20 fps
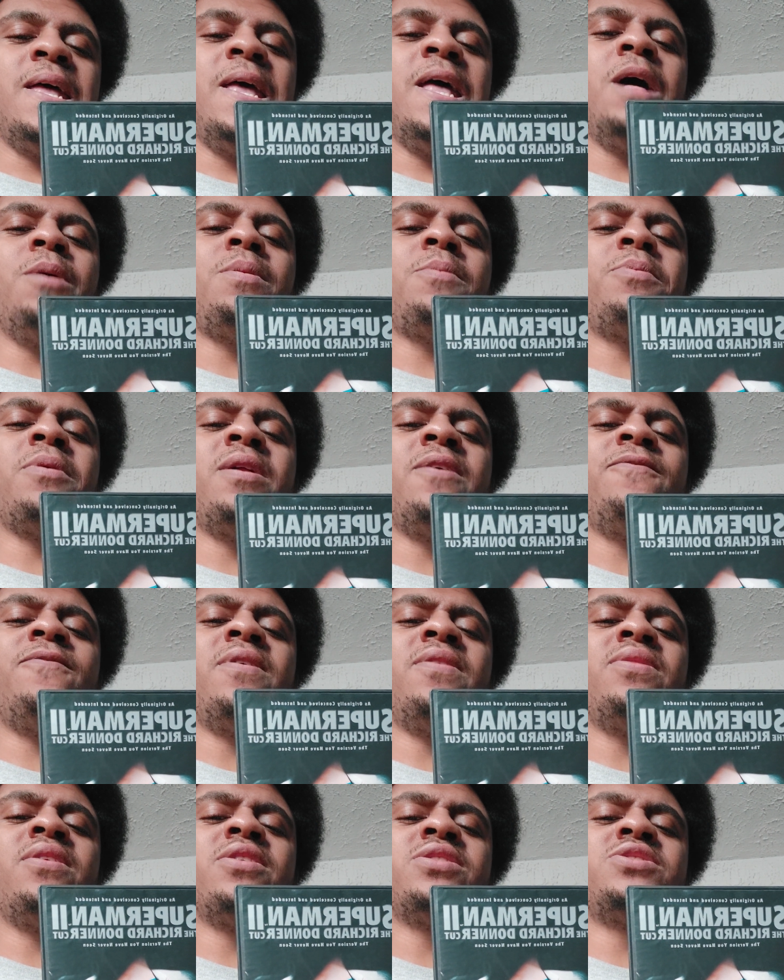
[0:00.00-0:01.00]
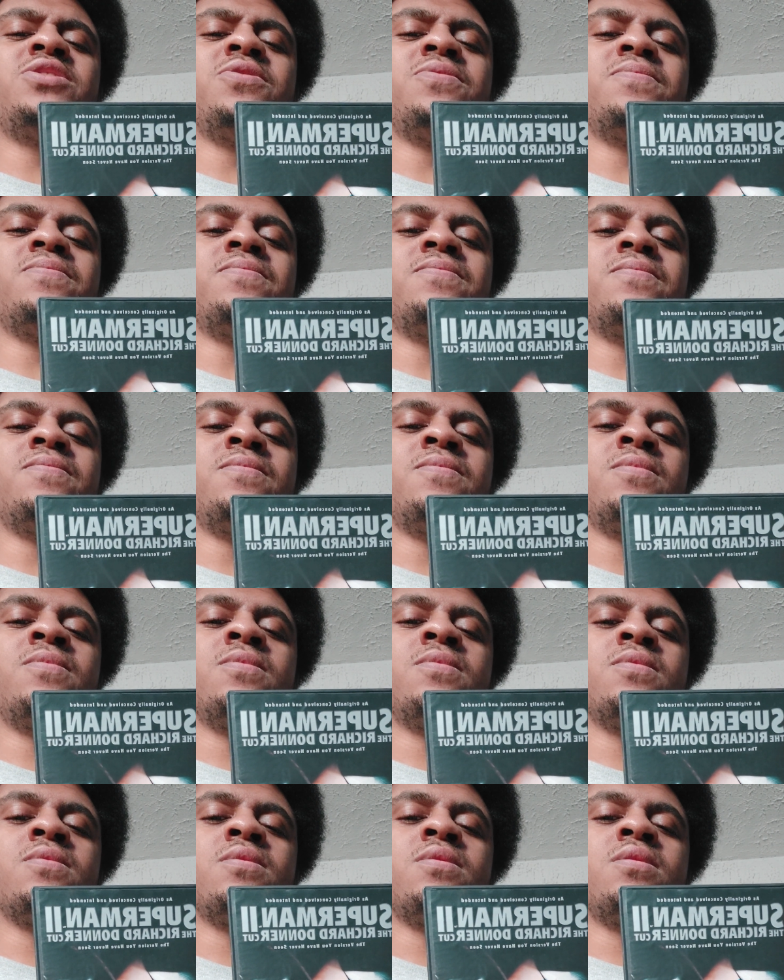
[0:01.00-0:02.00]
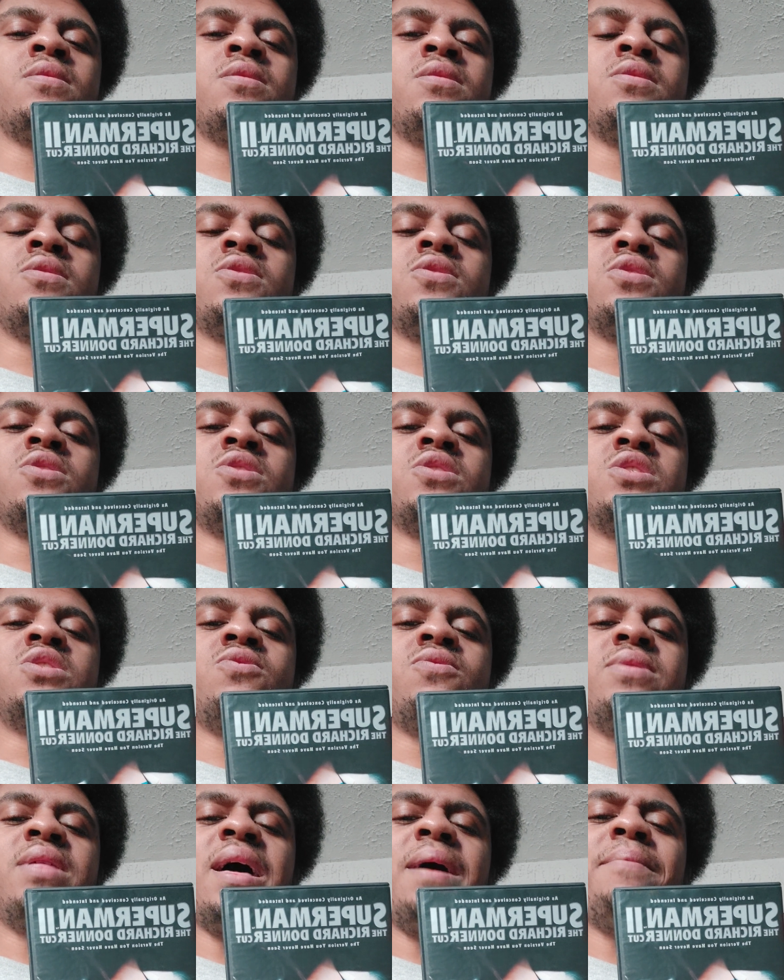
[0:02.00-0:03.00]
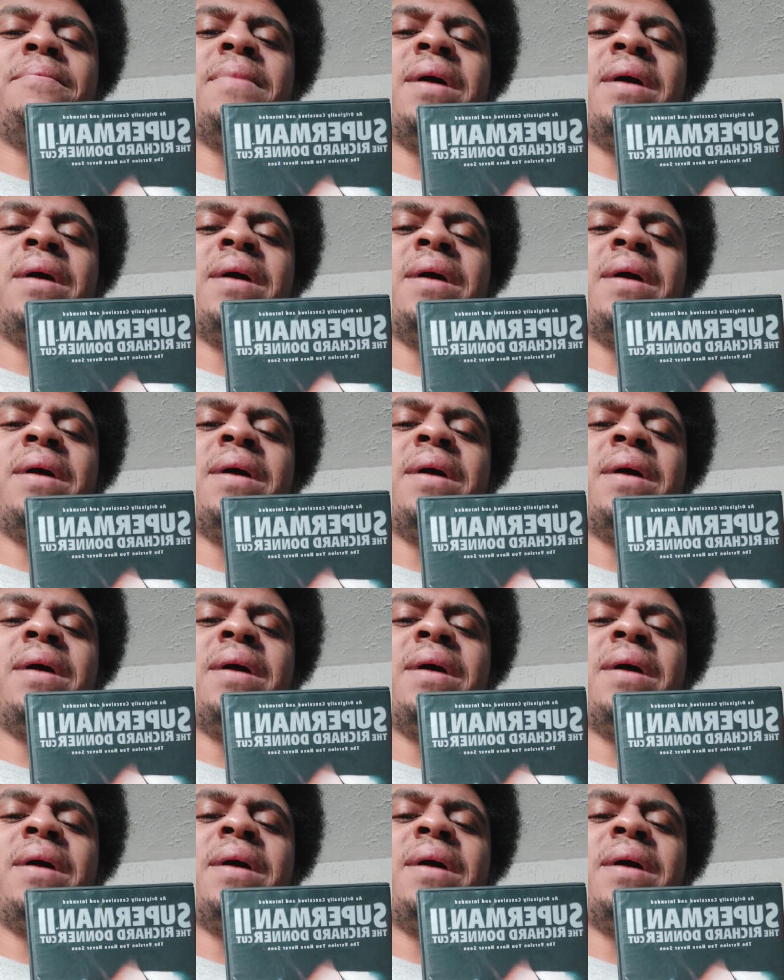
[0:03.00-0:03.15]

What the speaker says: it'll be pretty fun there too. So with that in